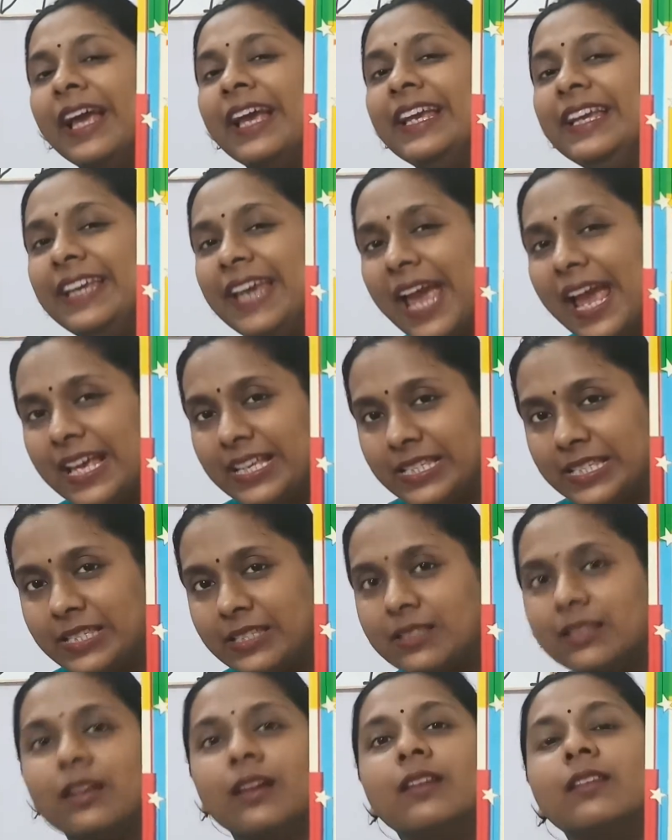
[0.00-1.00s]

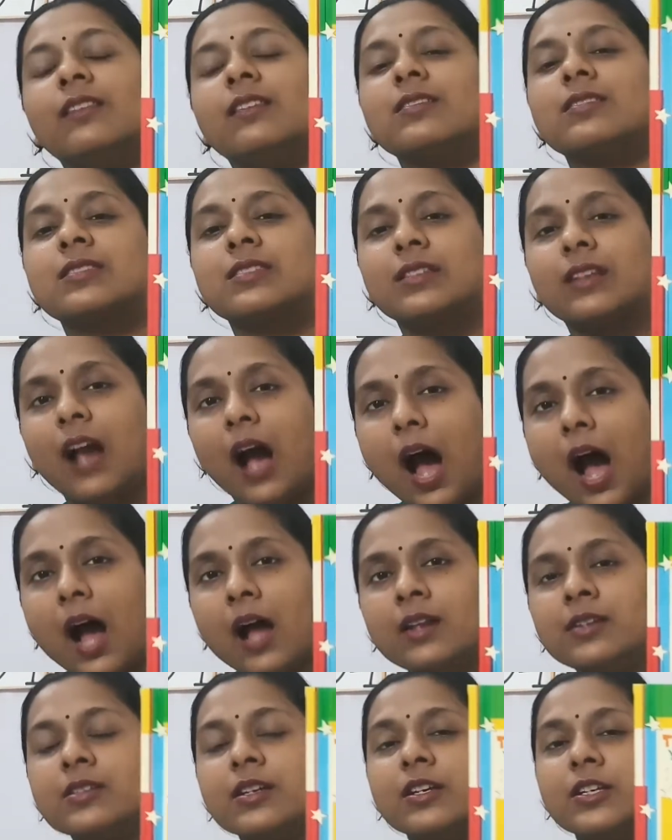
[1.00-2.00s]
Yes, this
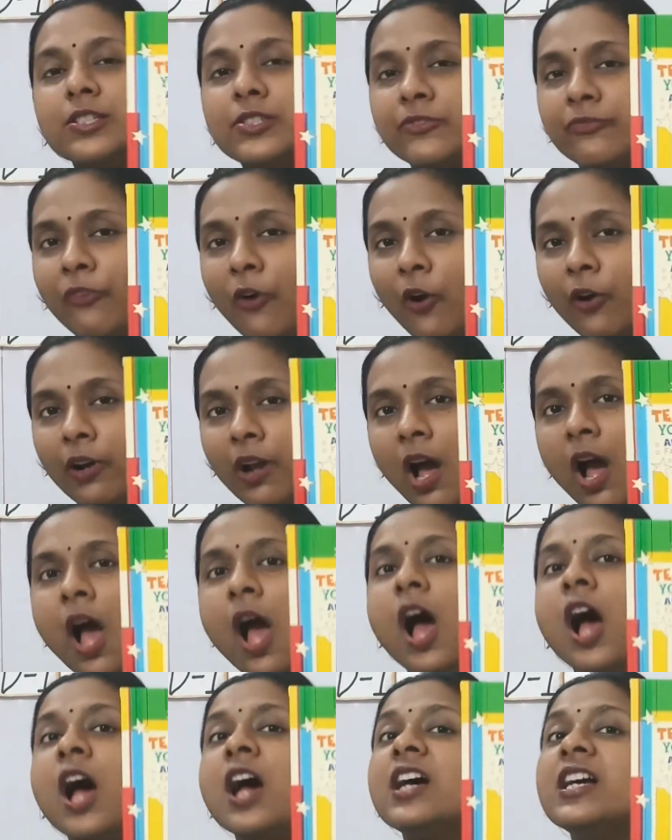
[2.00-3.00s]
card is for a
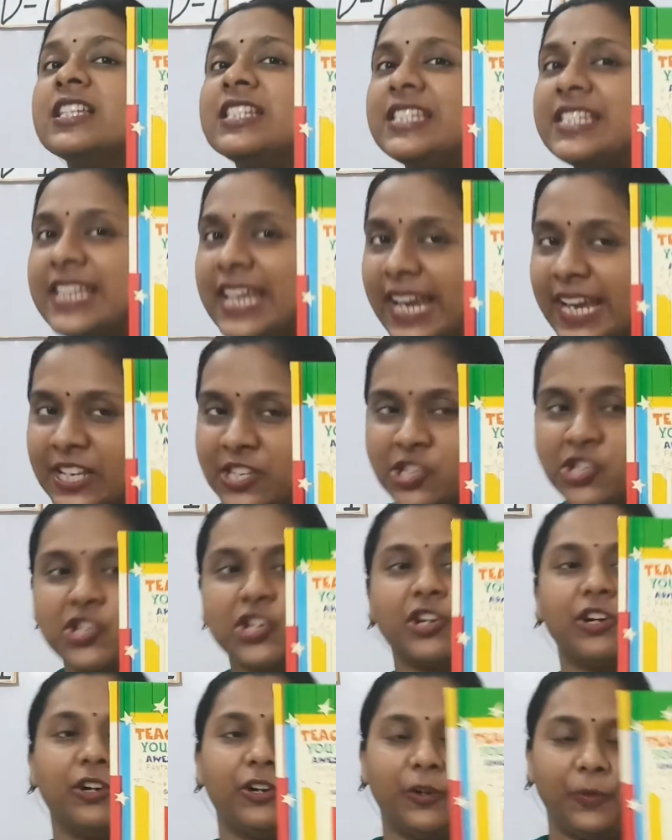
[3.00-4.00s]

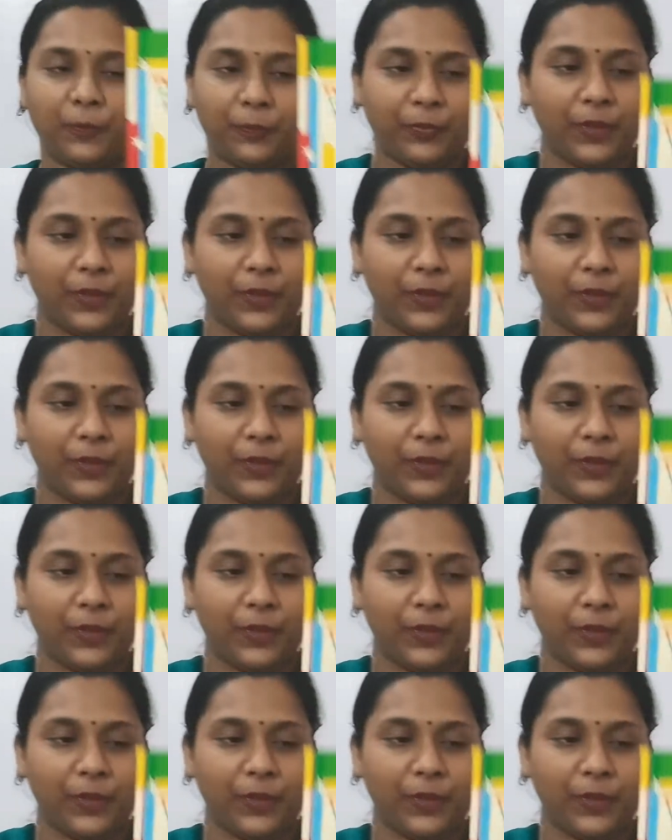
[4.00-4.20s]
teacher.